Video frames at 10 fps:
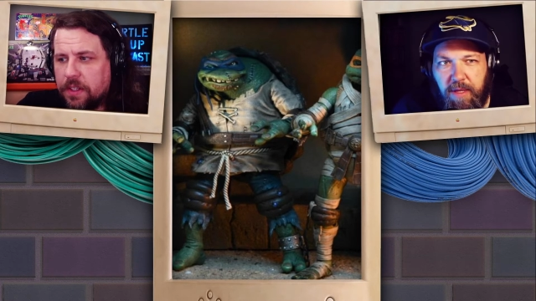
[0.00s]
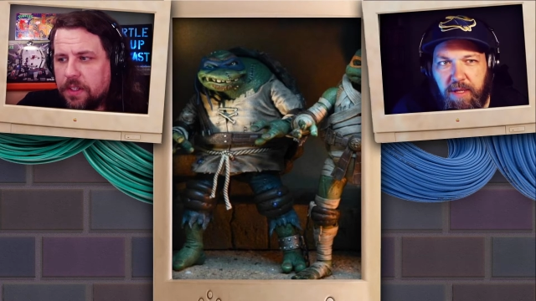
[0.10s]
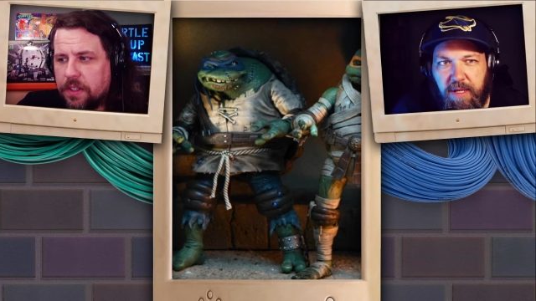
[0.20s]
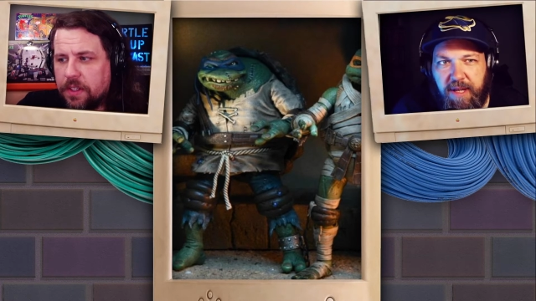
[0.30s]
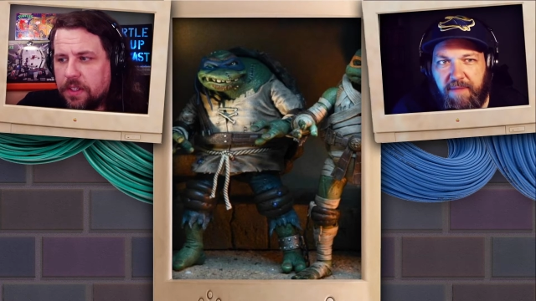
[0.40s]
Speaker 1: a
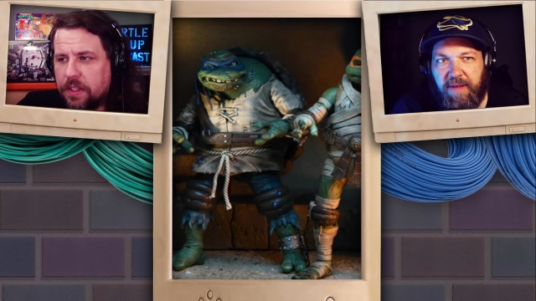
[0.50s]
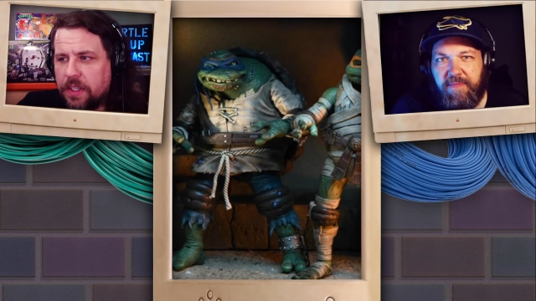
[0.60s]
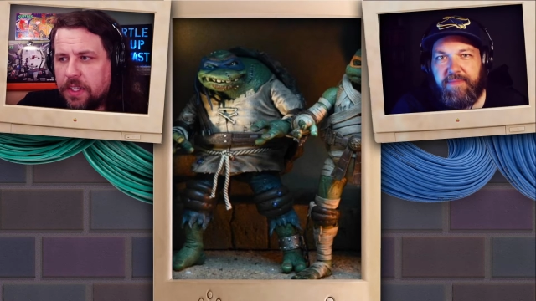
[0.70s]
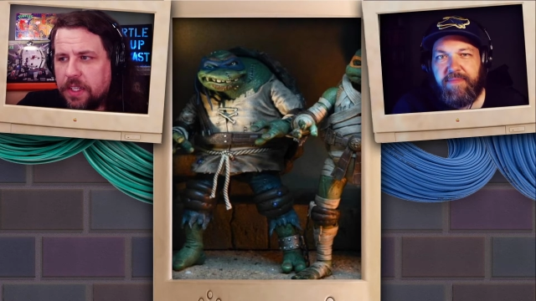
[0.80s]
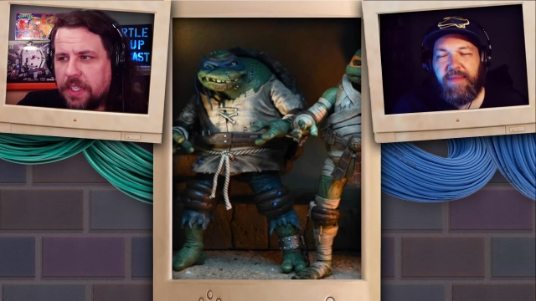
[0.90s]
little different.
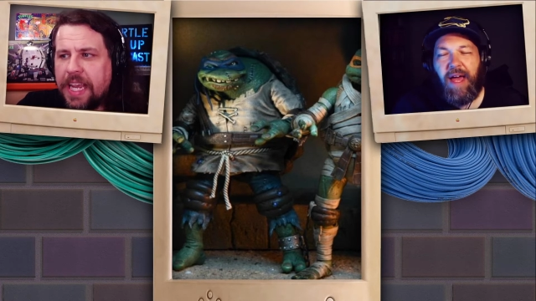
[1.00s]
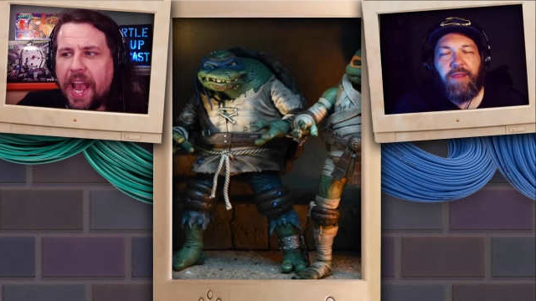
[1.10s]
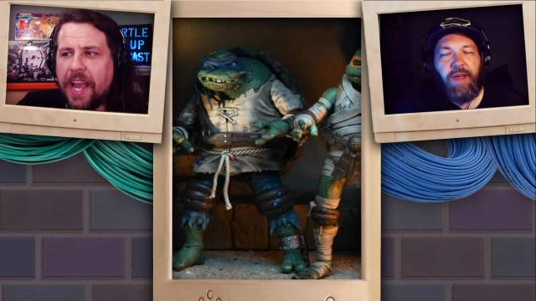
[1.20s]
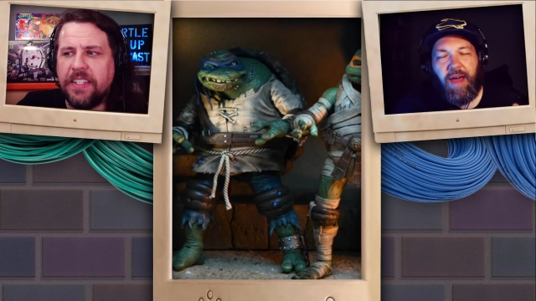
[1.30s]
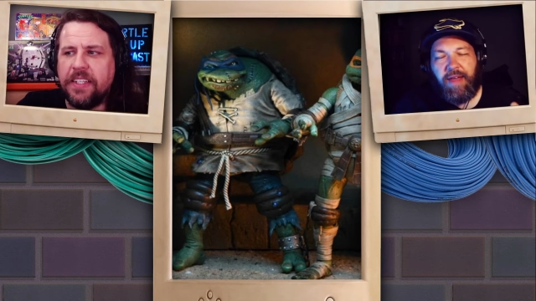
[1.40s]
Yeah,
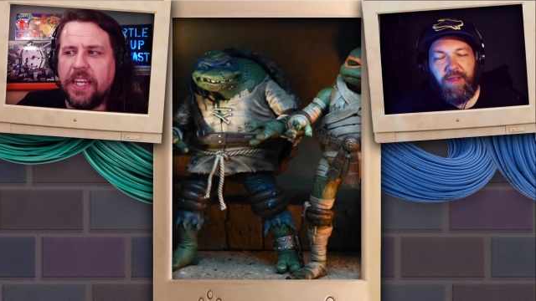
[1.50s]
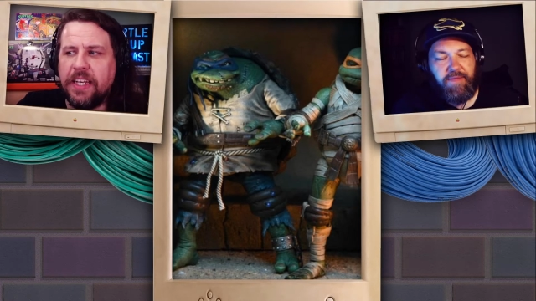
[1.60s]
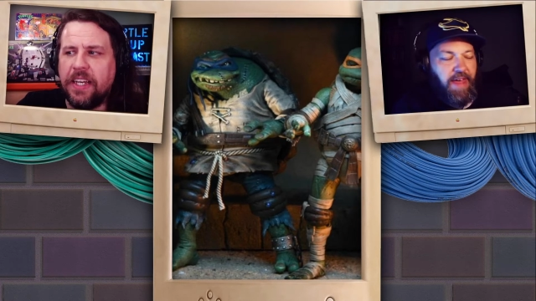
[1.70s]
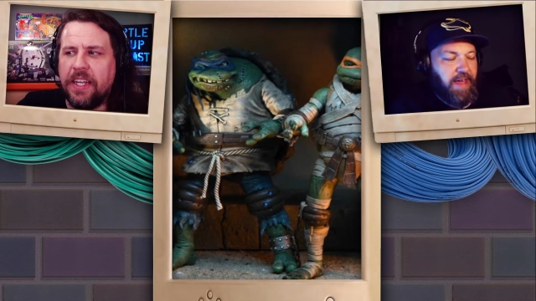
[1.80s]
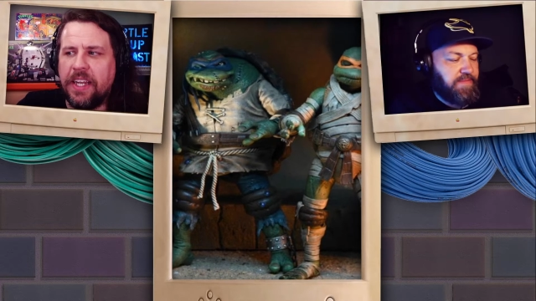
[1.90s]
I, lo- it, I love
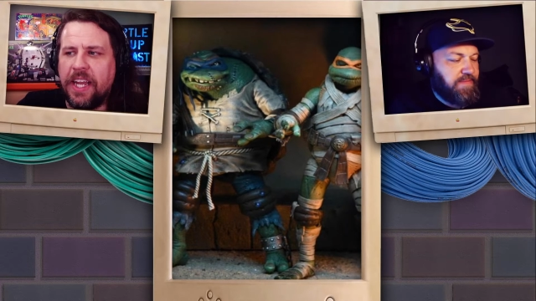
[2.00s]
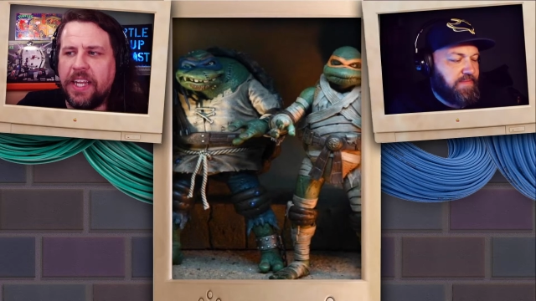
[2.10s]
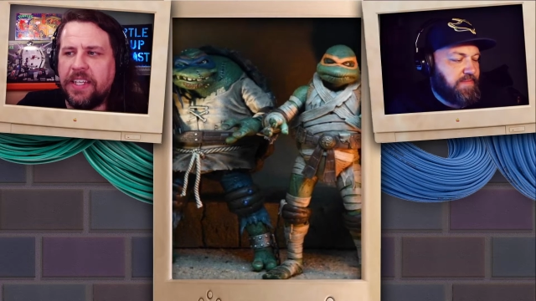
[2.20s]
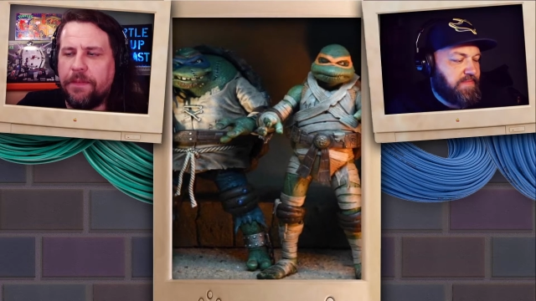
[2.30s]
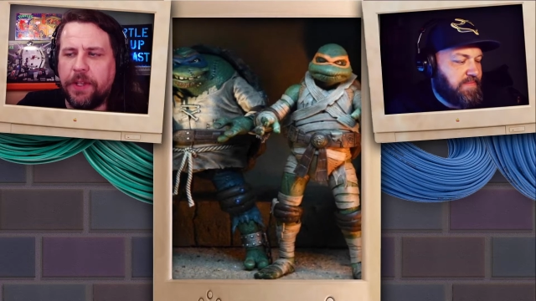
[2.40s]
it, that.
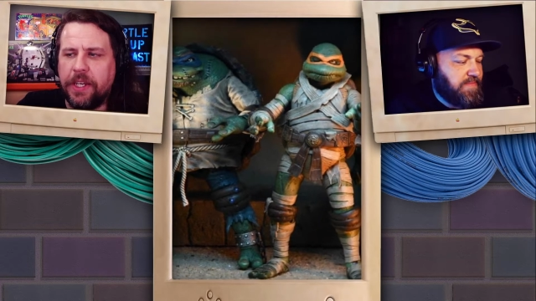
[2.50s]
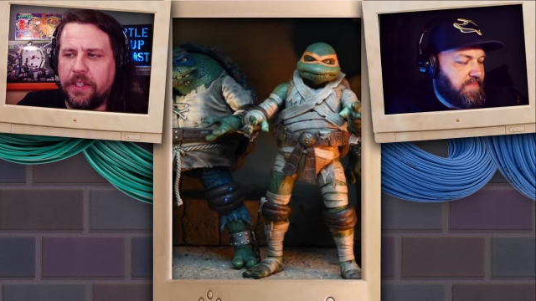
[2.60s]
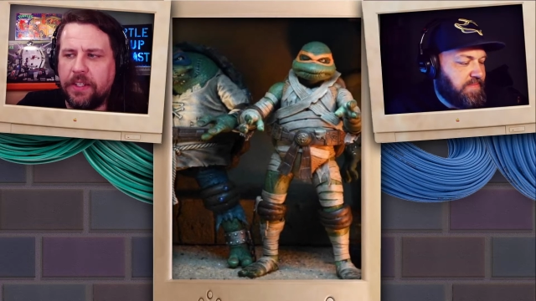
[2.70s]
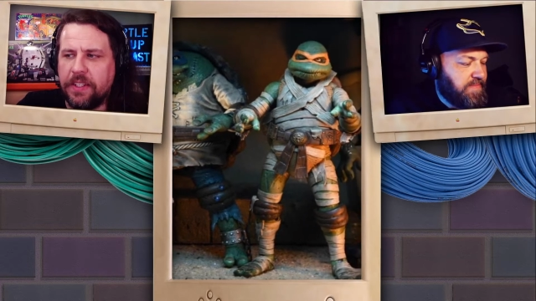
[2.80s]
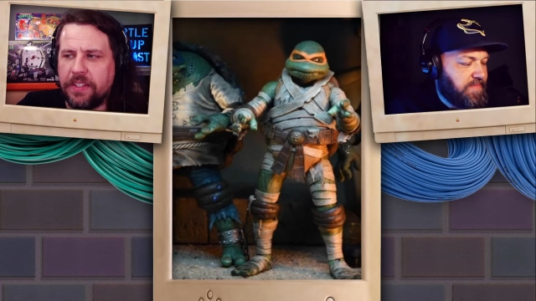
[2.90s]
It
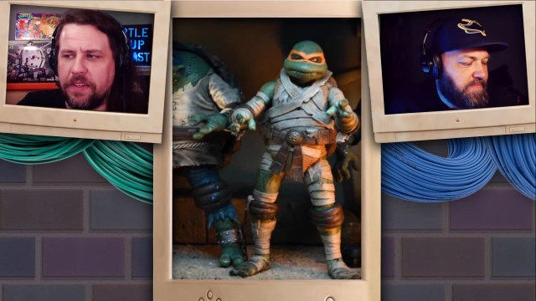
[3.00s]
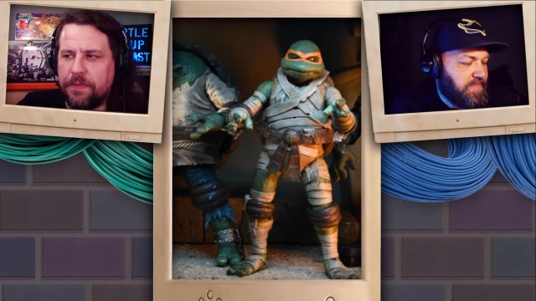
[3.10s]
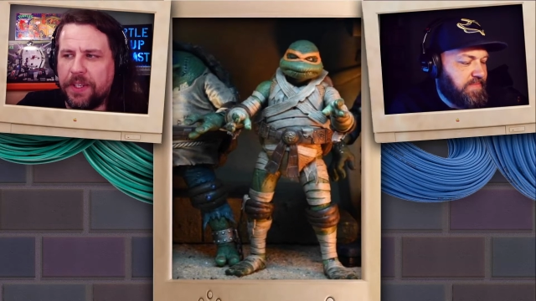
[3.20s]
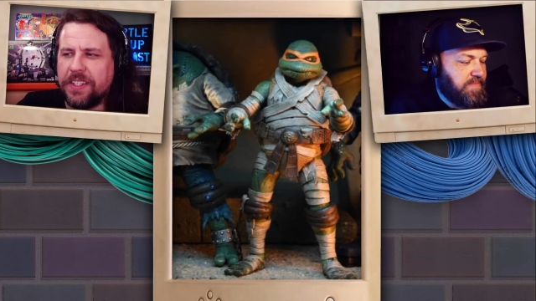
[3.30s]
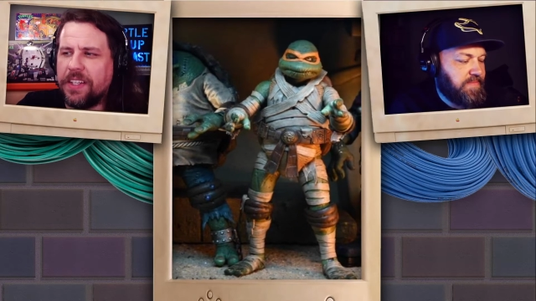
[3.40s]
definitely
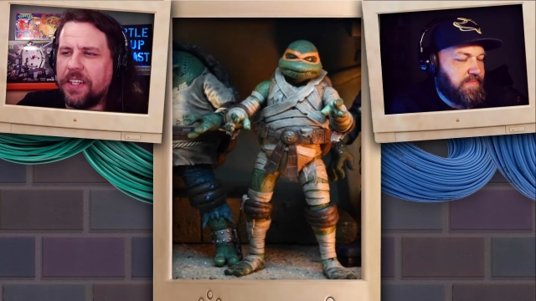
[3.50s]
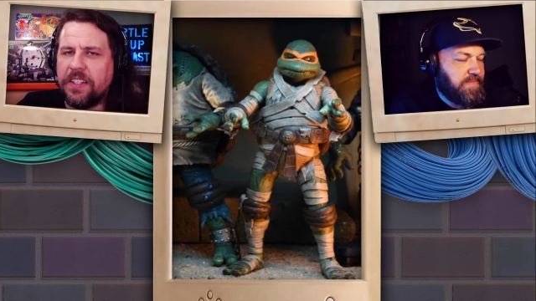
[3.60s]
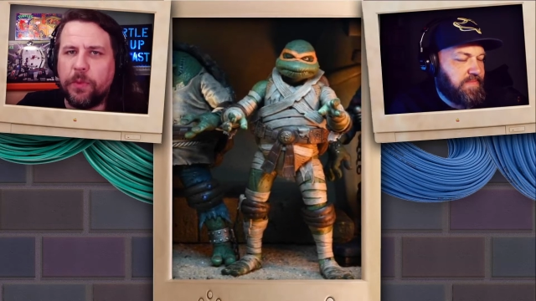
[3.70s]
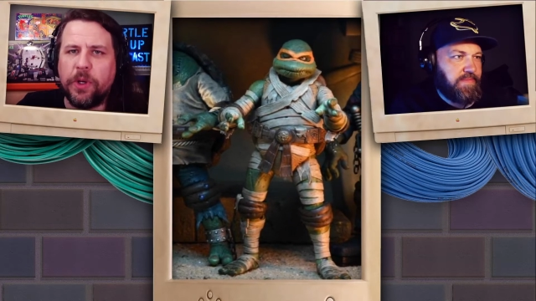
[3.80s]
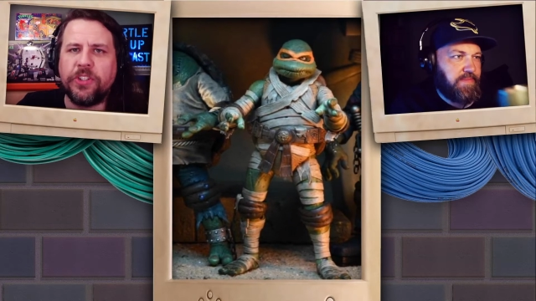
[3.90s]
doesn't, because
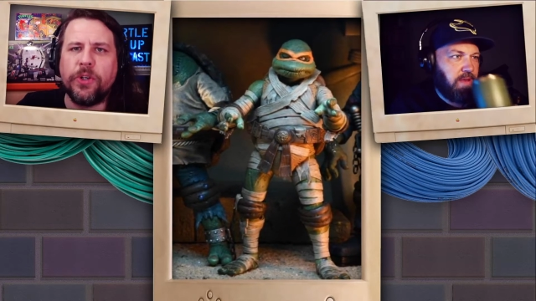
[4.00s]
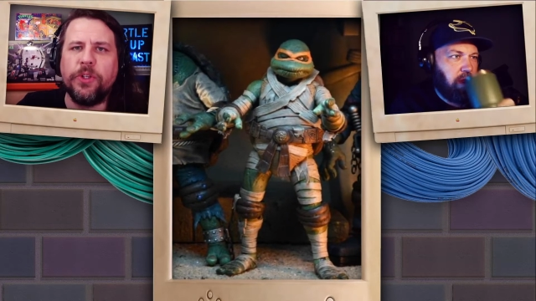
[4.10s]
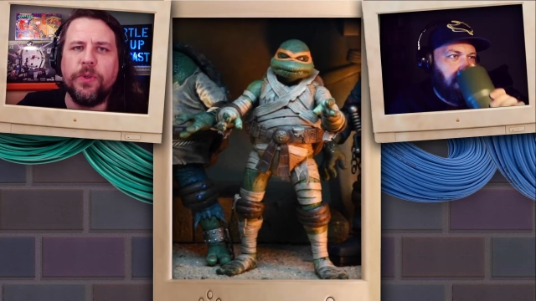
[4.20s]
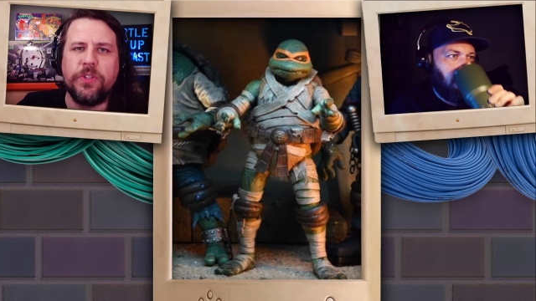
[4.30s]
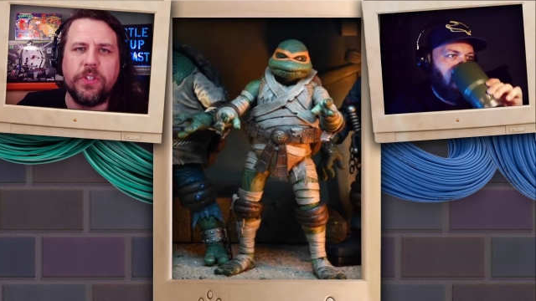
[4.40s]
because we're so
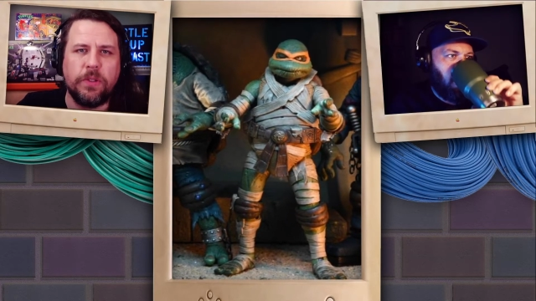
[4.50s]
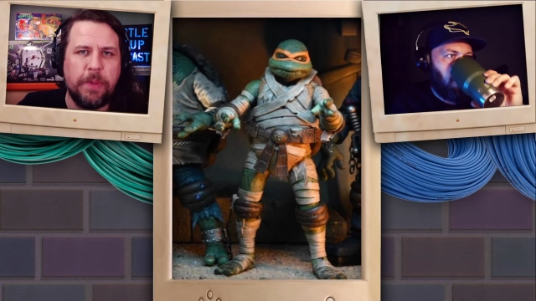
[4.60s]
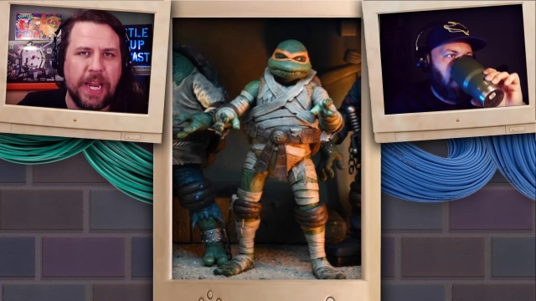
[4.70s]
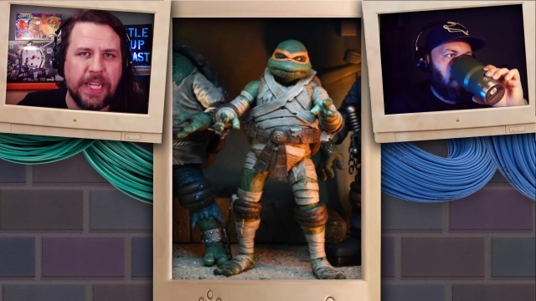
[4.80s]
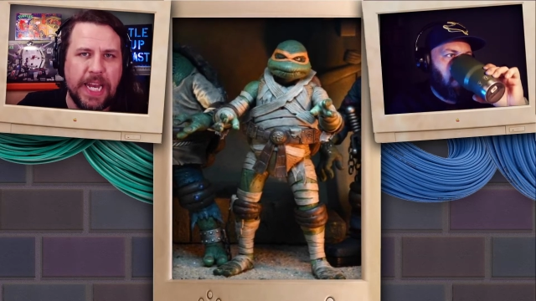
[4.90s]
used to
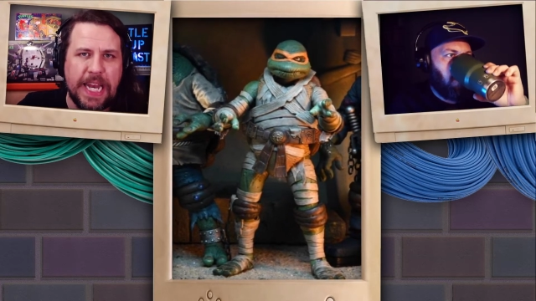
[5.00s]
back in the